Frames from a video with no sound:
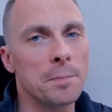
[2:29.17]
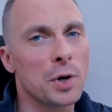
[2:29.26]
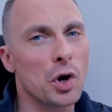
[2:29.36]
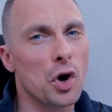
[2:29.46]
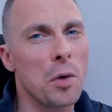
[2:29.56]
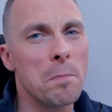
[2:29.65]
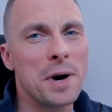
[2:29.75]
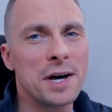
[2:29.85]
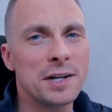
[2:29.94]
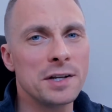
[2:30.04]

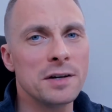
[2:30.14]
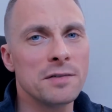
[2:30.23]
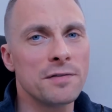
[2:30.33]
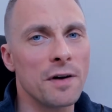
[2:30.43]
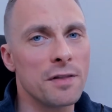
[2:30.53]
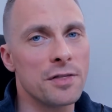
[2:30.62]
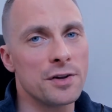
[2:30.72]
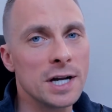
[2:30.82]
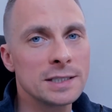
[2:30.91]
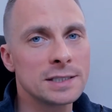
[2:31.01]
competitive
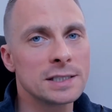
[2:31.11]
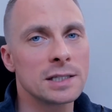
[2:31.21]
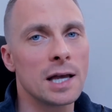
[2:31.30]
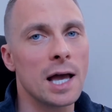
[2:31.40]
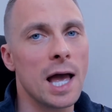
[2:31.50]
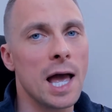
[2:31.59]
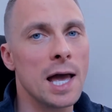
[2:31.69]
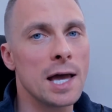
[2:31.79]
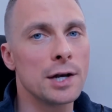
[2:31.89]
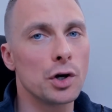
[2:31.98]
threats
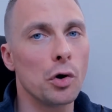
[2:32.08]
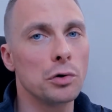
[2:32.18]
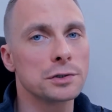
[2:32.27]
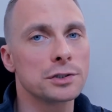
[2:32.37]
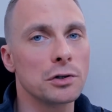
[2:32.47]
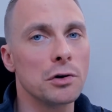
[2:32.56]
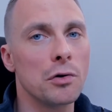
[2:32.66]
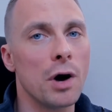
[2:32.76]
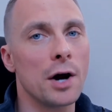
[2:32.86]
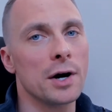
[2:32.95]
and
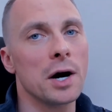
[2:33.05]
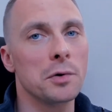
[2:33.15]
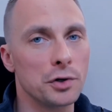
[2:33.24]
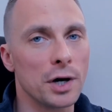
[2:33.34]
also around your